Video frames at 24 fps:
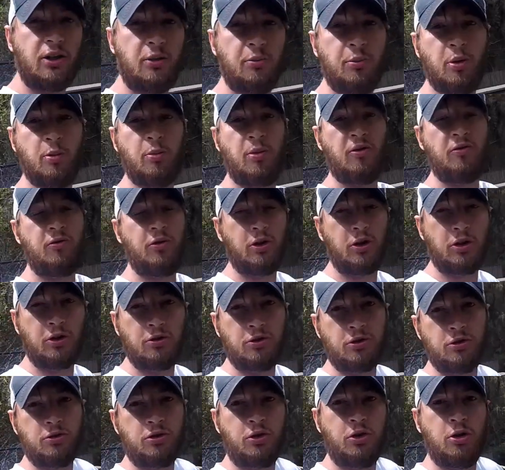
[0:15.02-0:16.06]
to put my foot
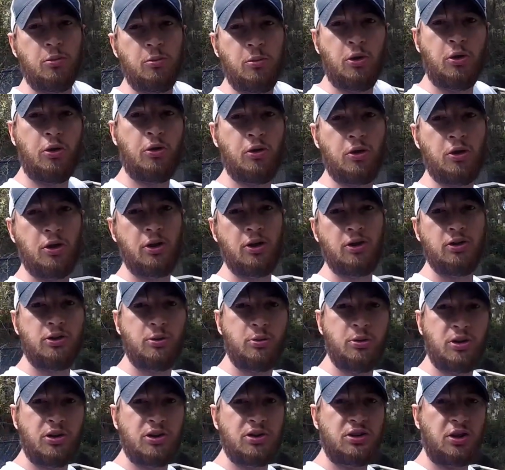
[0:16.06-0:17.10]
control trolling motor on it so
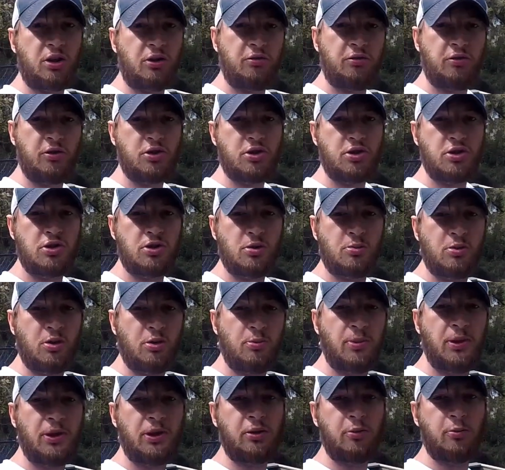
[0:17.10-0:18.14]
we can start fishing some of the
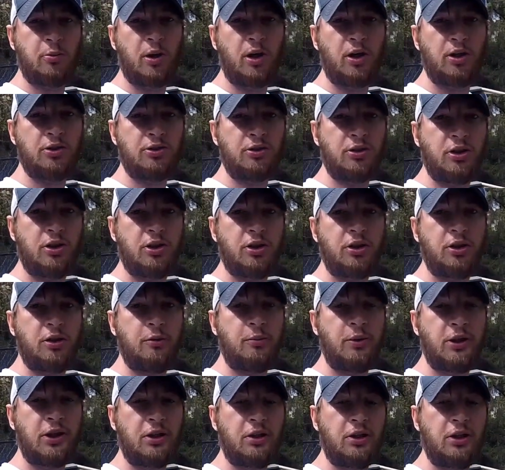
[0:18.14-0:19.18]
bigger ponds around here,
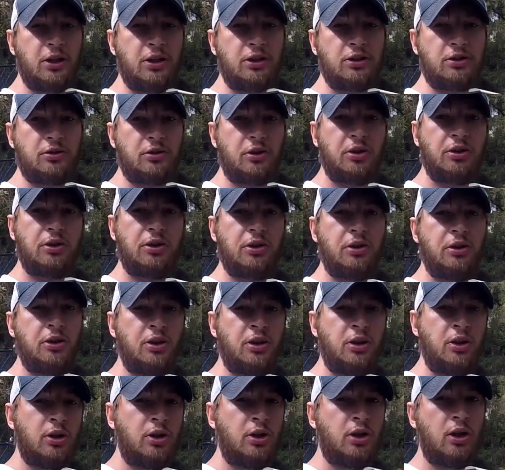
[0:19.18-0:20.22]
bigger lakes around here.
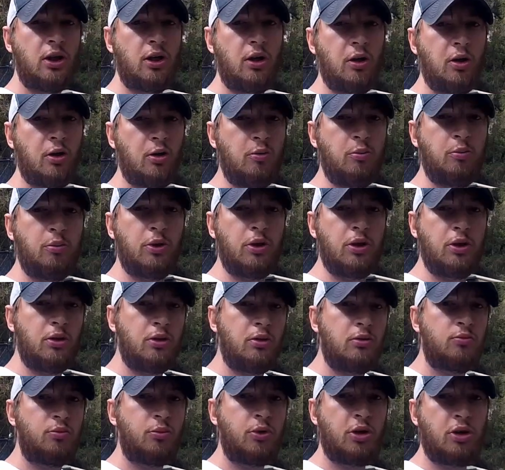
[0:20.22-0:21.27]
But
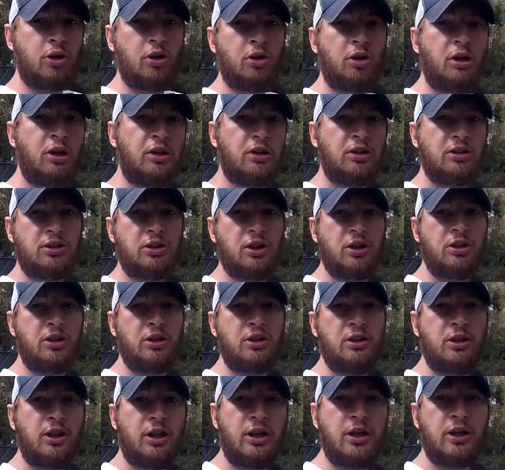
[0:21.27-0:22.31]
we're going to get this done
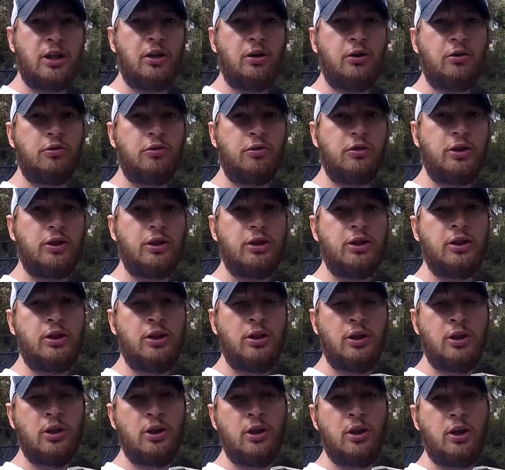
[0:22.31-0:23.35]
today, hopefully.
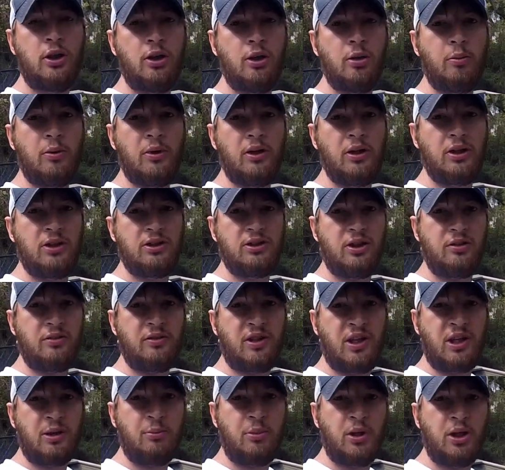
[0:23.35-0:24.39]
At least
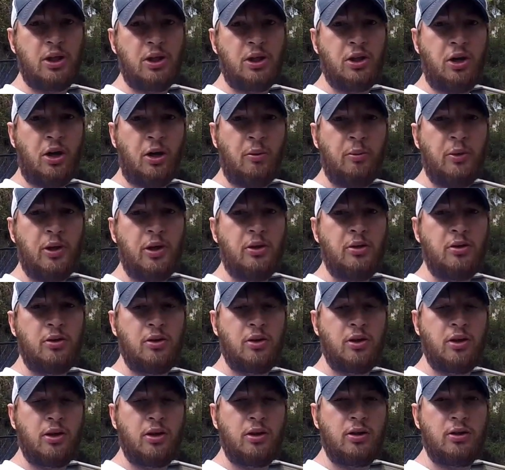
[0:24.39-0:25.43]
everything but the carpet,
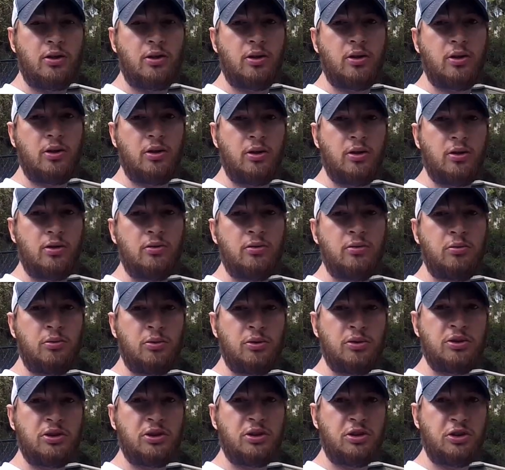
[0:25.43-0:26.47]
and we'll
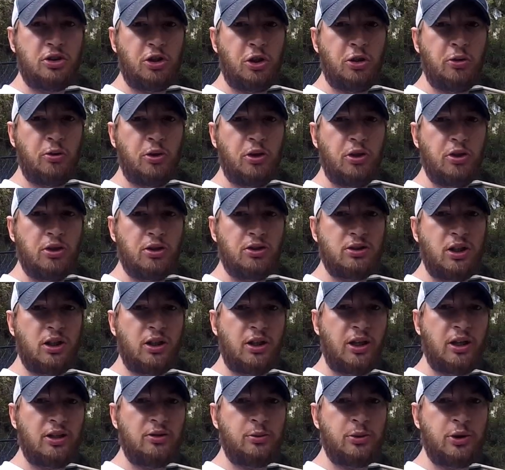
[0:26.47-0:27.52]
show you what it looks like
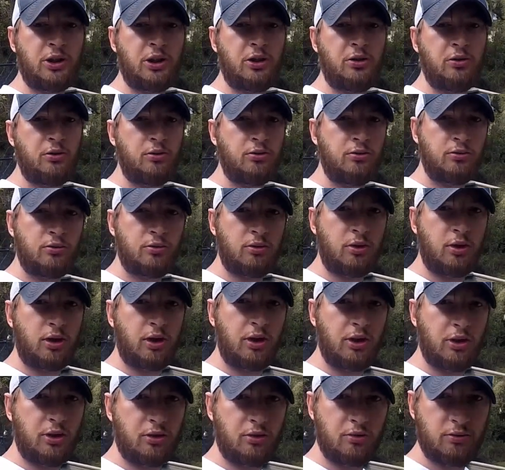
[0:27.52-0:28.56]
as we go.
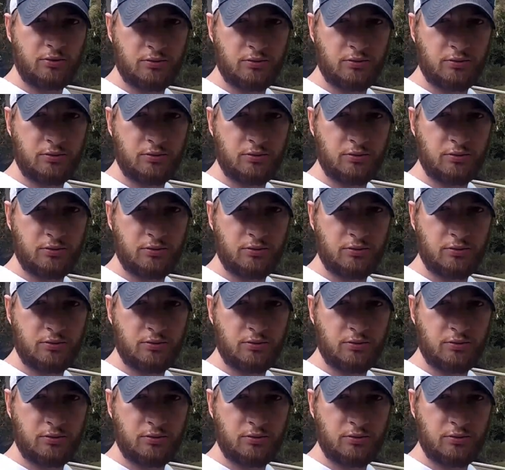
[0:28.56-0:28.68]
Alright, y'all.